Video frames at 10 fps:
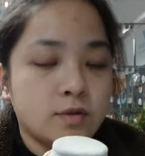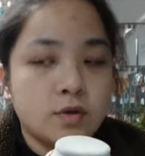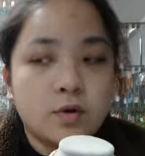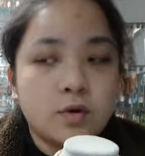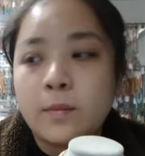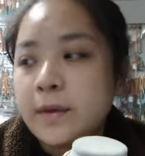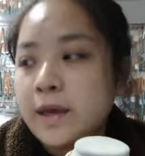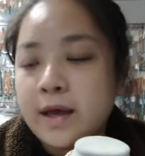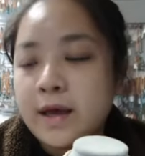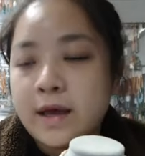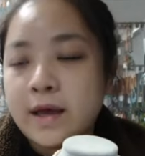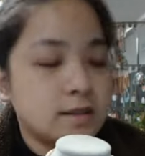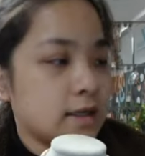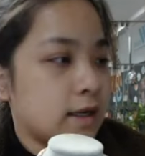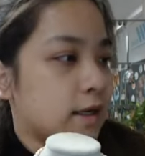don't be
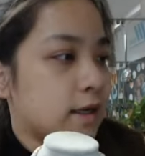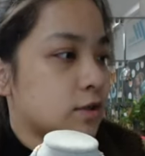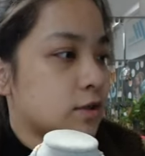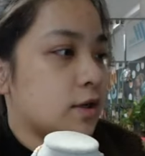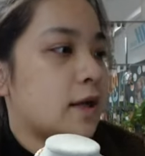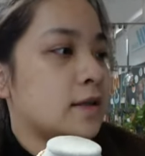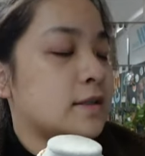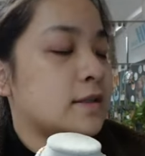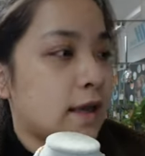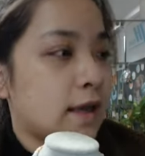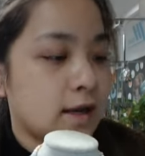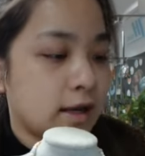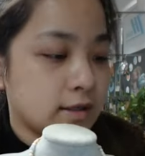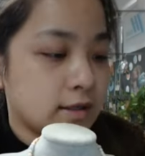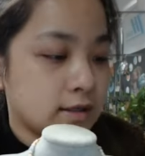hesitant to
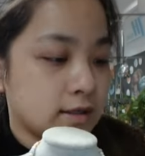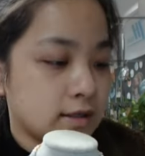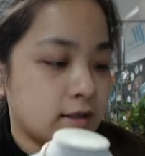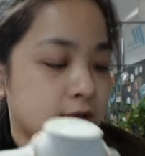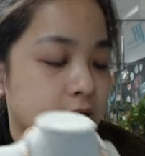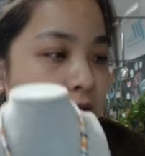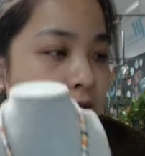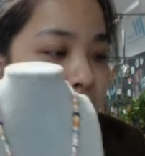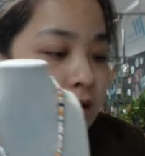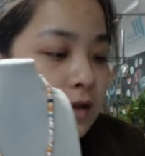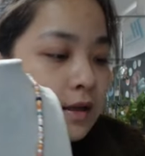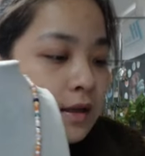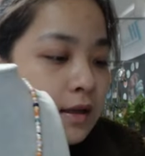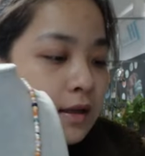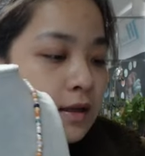contact us.
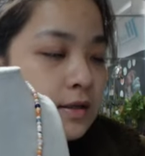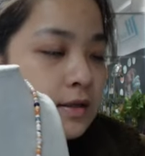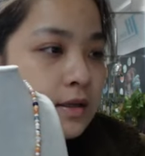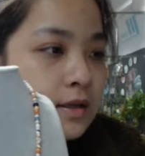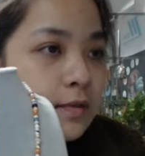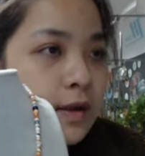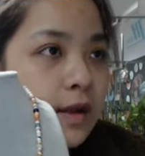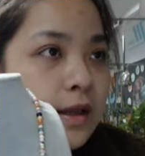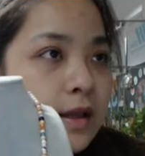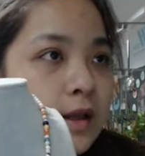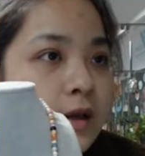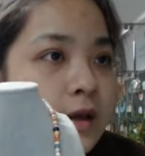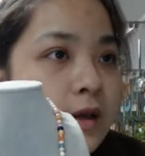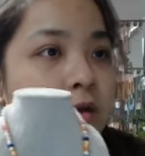It is a really